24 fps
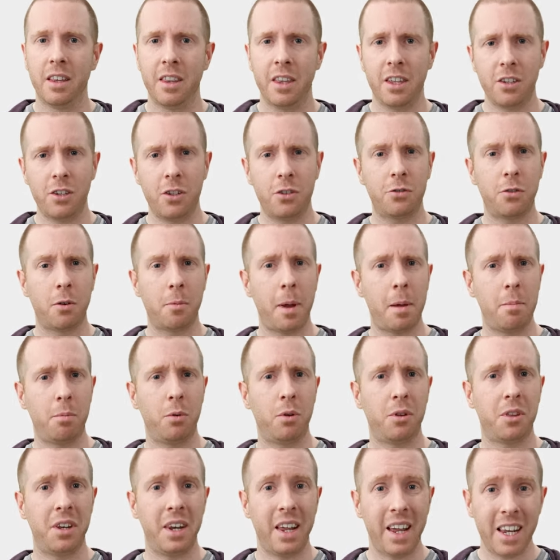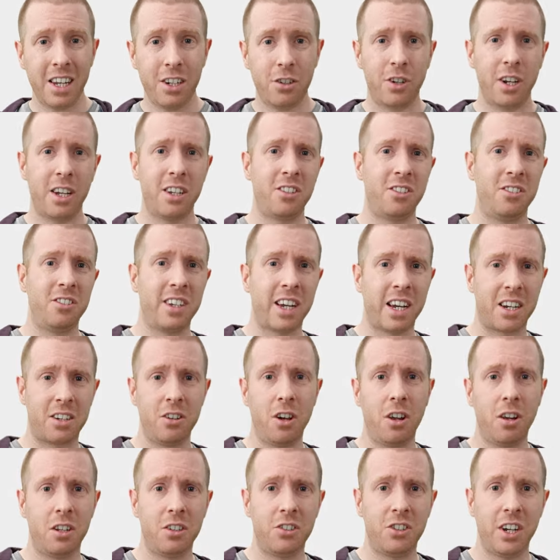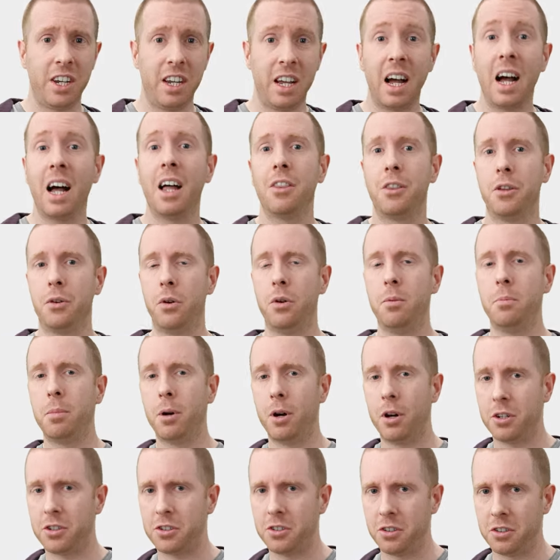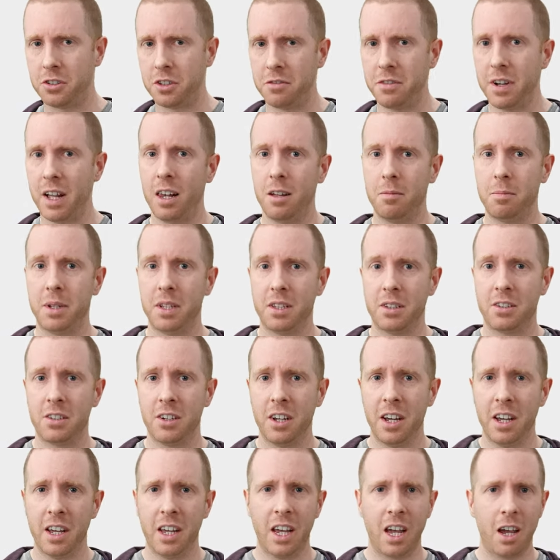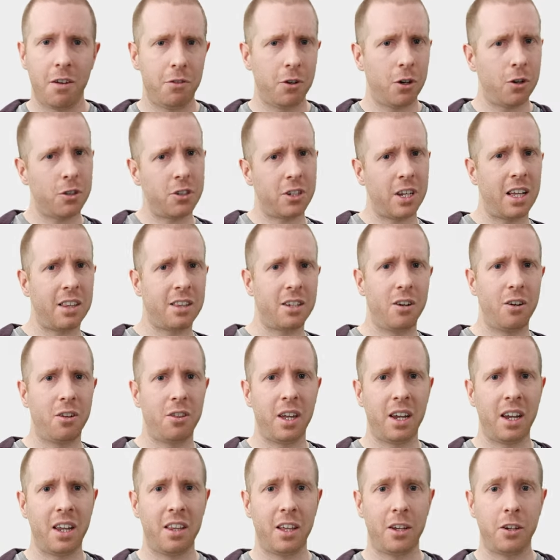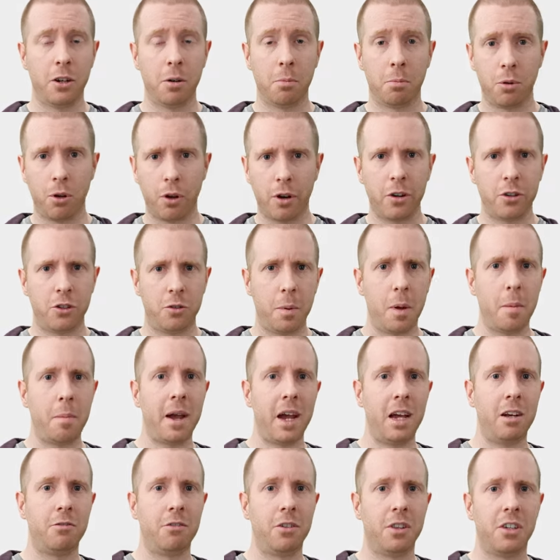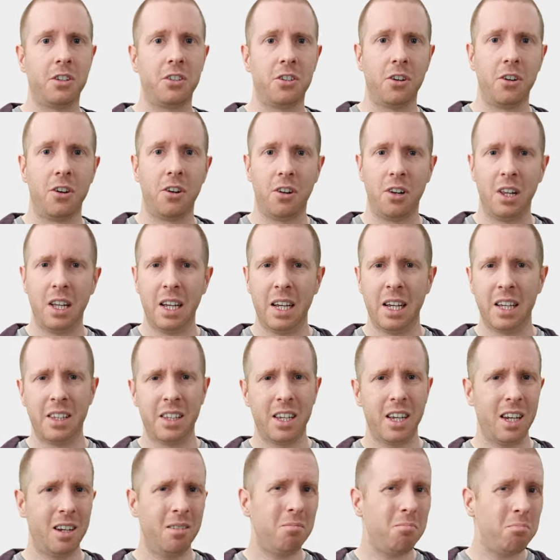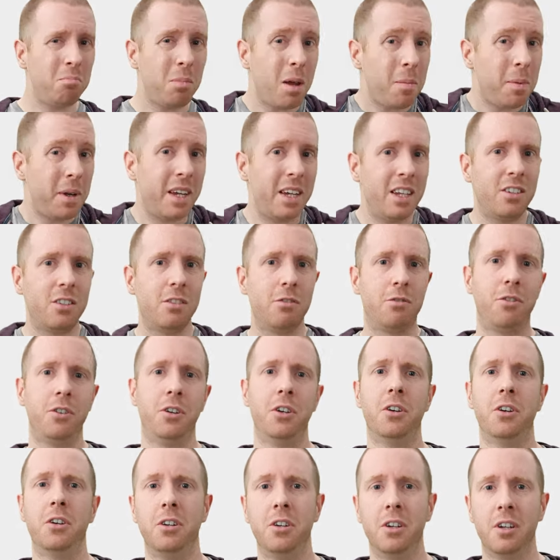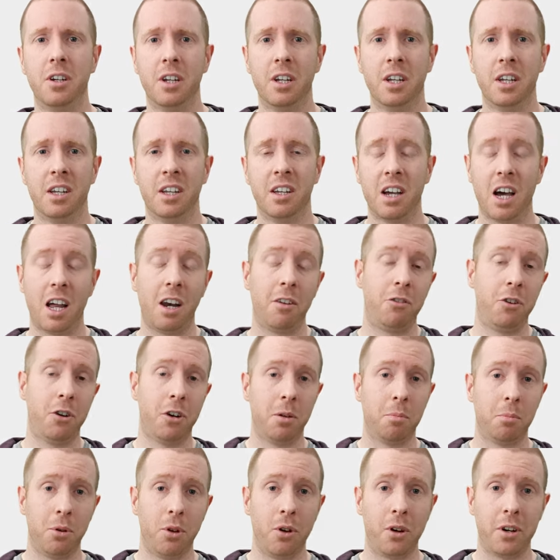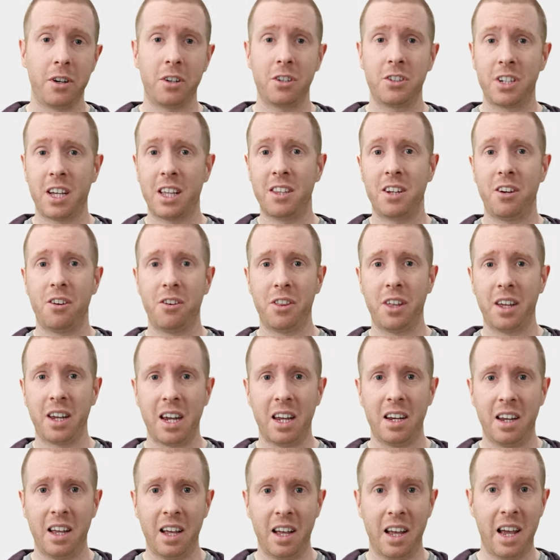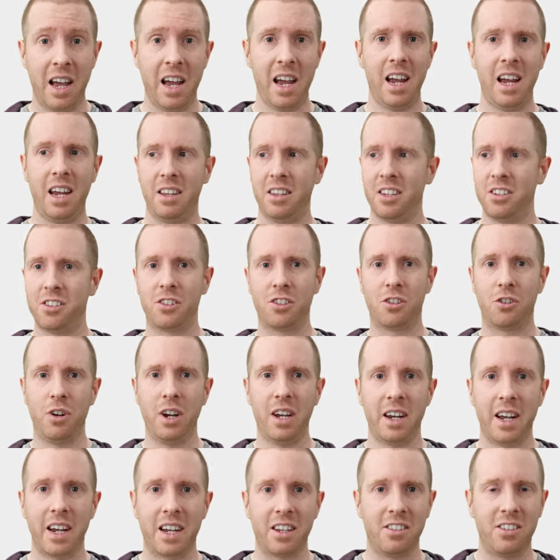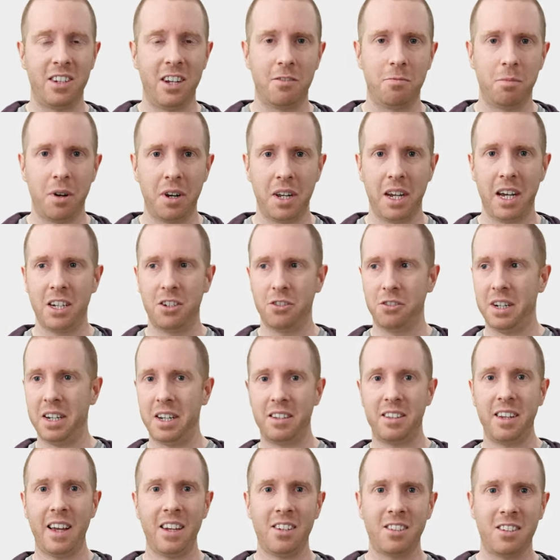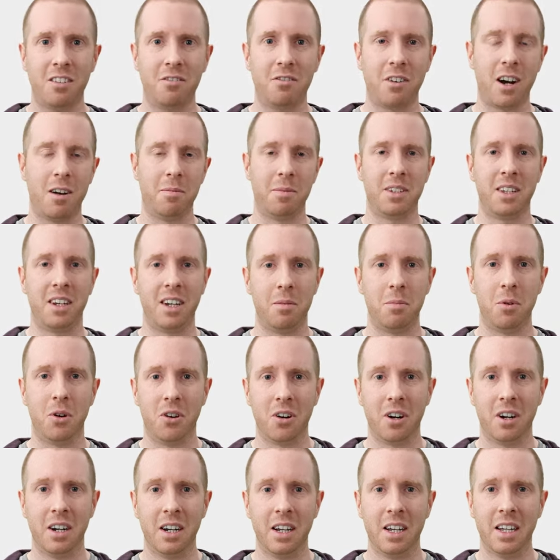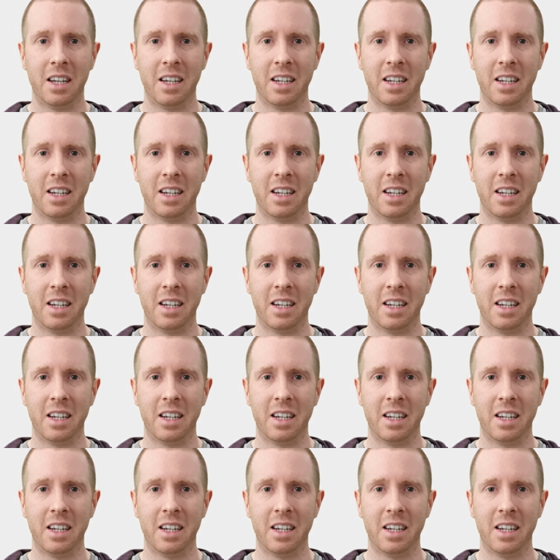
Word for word: This is for people with an interest in technology and their own personal development. If you're sat there thinking that your employer should be paying for this all, then maybe it isn't for you. And if you're an employer sat there thinking, hey, this is great, I can save money, I don't need a test environment anymore,